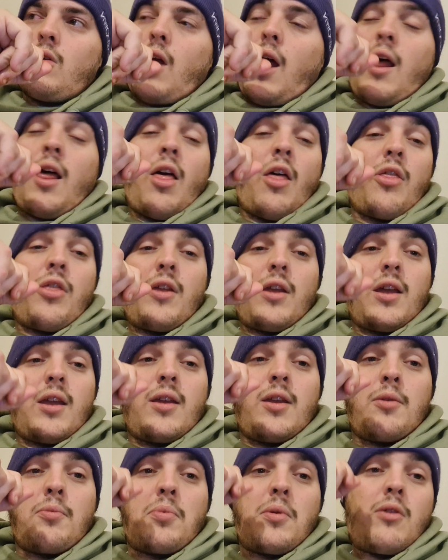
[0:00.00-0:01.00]
And I
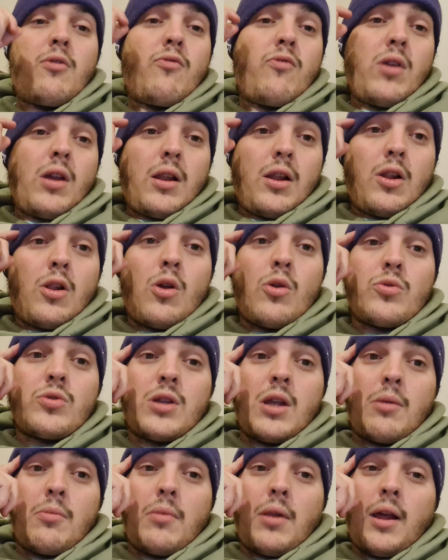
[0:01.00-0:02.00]
think it'll be a real close
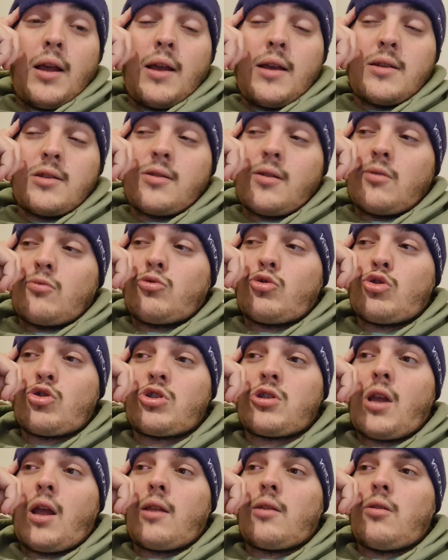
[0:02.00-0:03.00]
game, like I
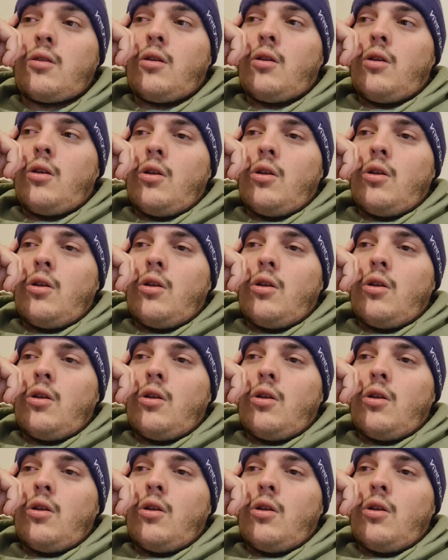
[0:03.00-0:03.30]
just said.